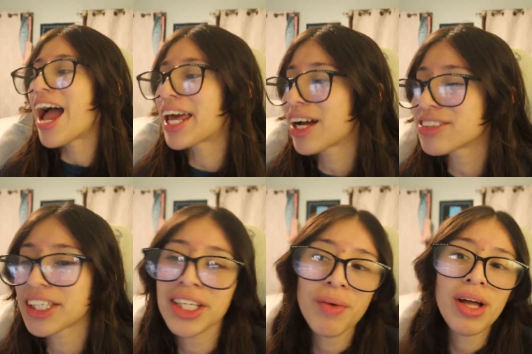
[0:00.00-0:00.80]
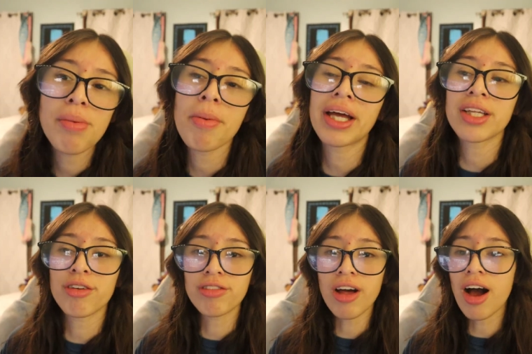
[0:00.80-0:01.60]
And I was like, you know what? Let me make a
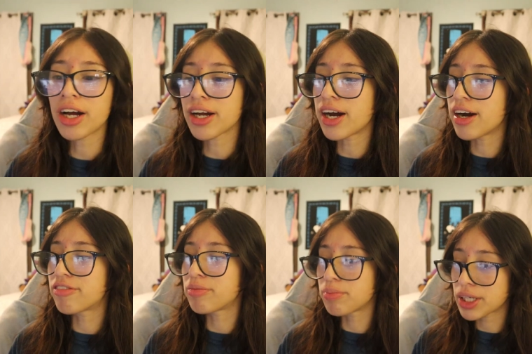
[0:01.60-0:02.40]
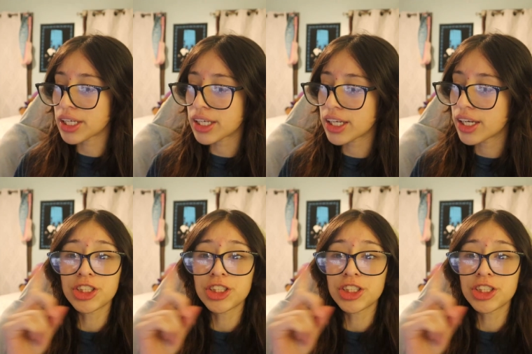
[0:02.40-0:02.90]
little vlog of me